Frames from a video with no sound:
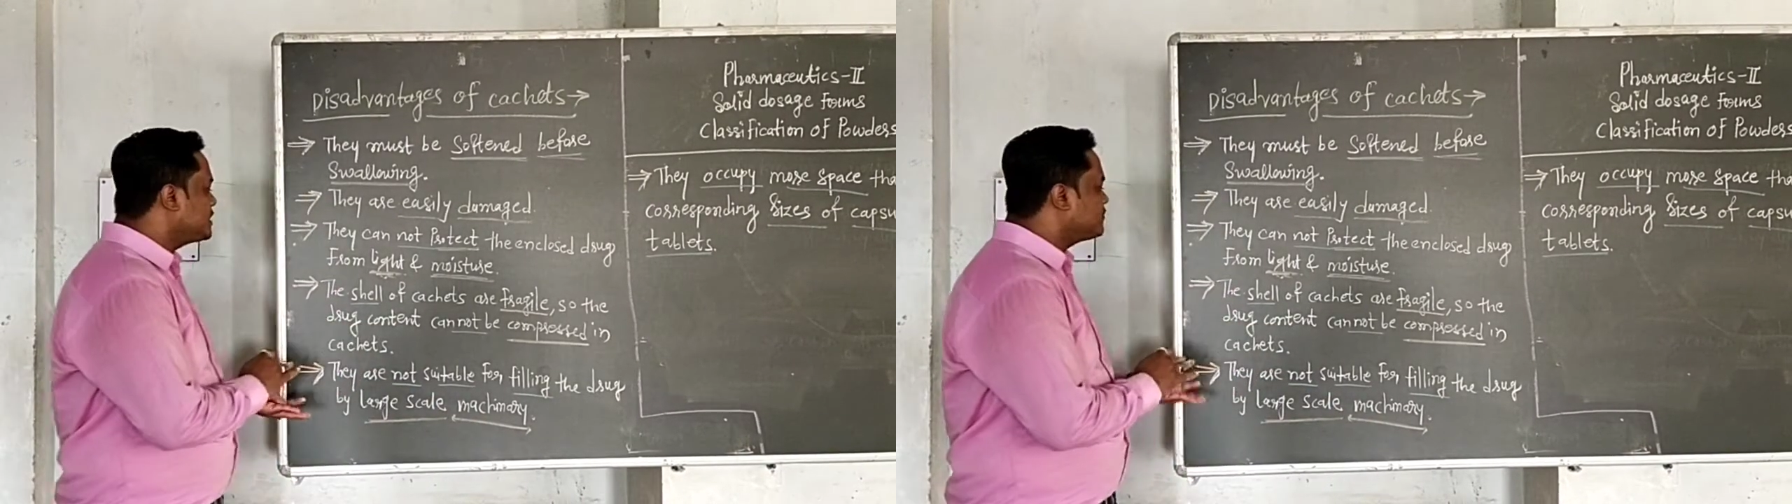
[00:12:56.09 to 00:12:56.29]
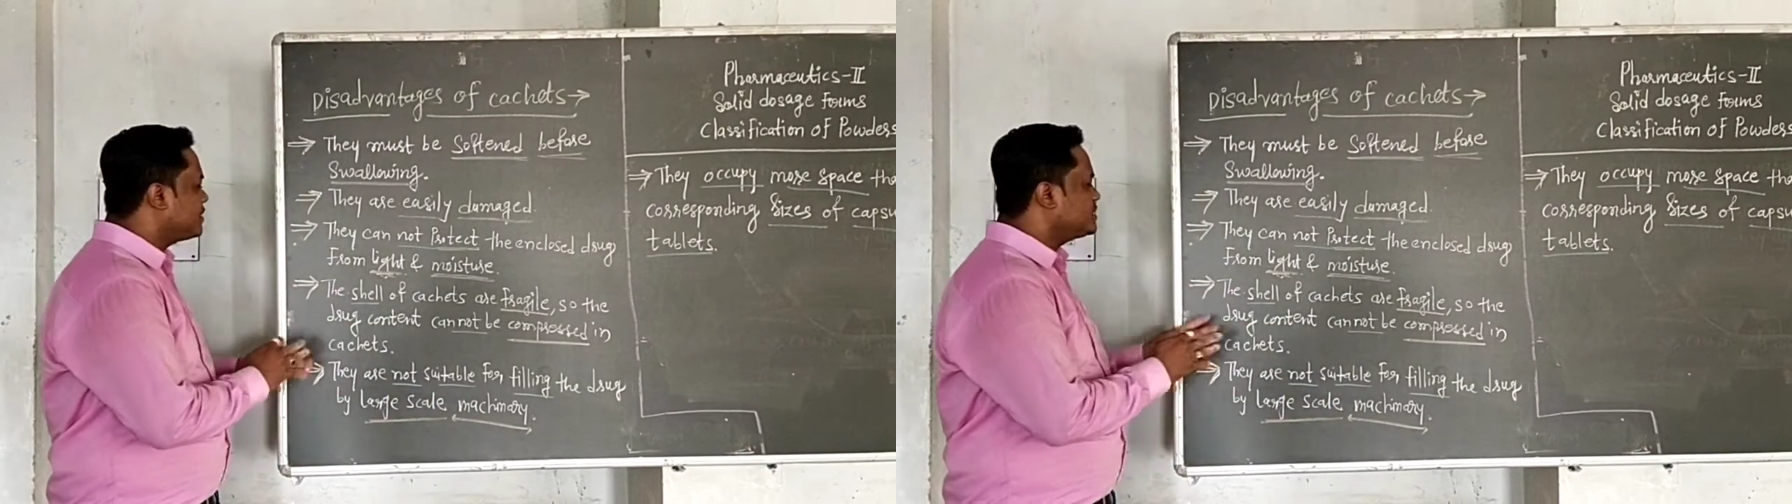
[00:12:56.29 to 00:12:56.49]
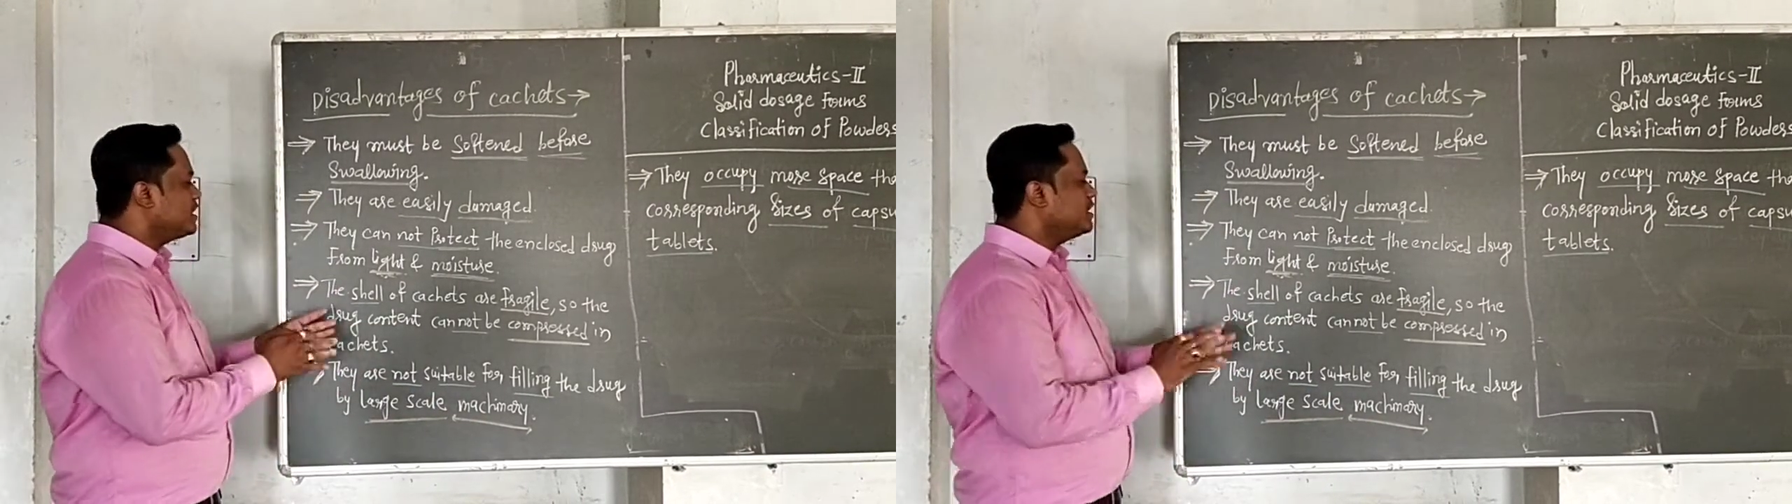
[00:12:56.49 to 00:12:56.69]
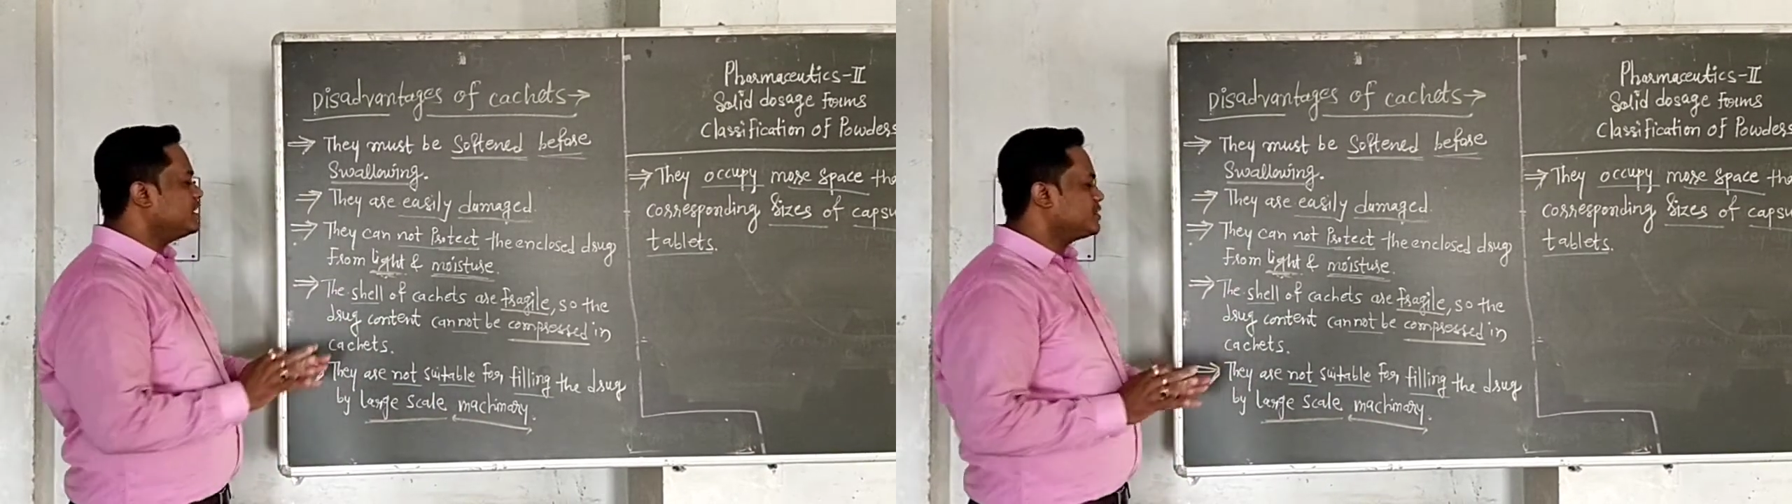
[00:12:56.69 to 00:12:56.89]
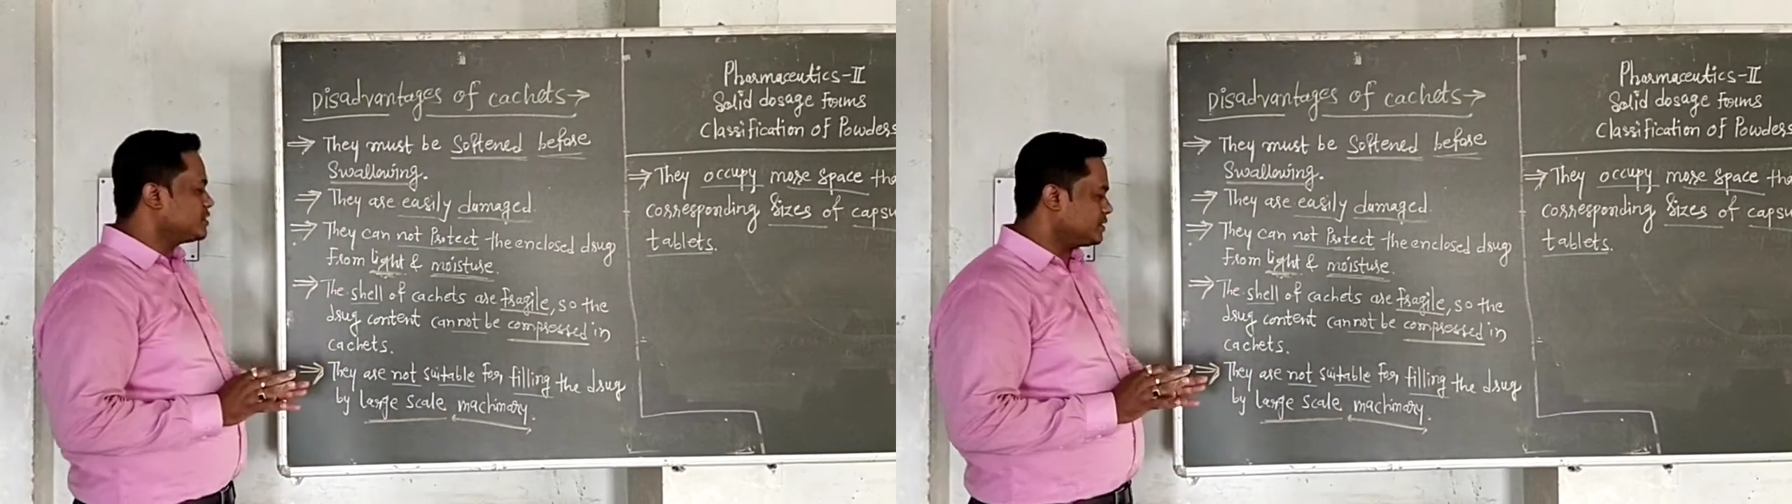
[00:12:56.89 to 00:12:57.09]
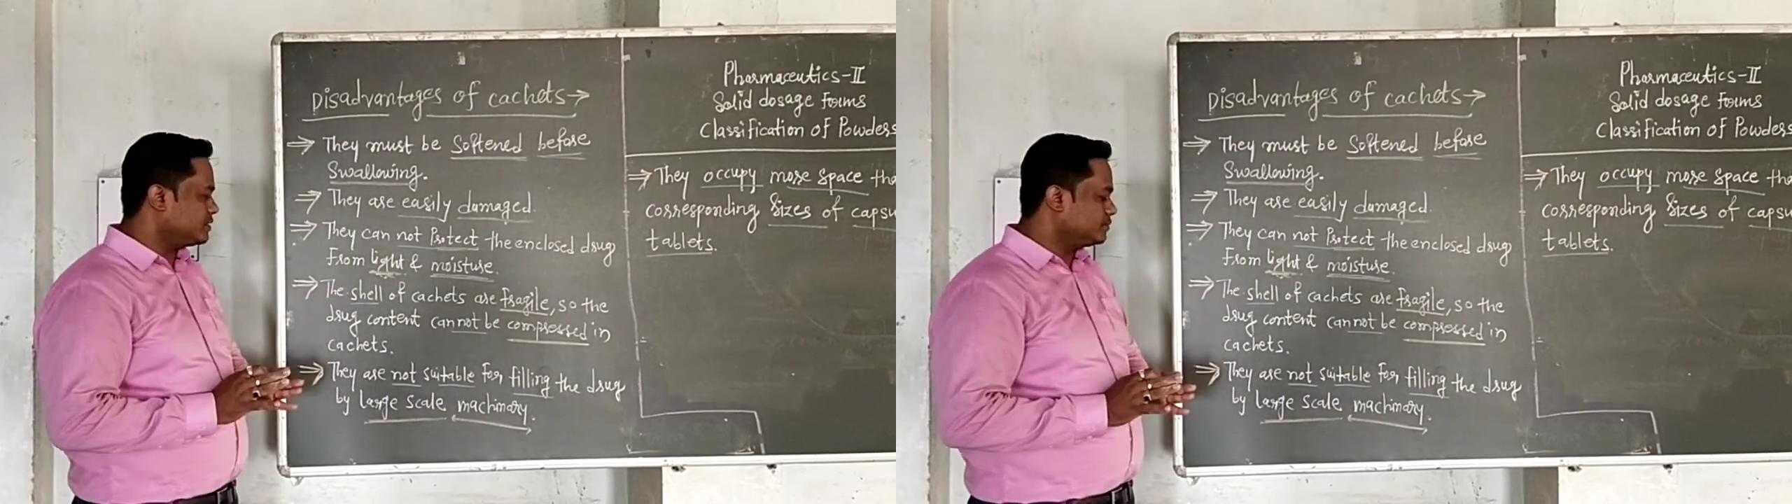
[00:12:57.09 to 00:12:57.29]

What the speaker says: is fragile in nature.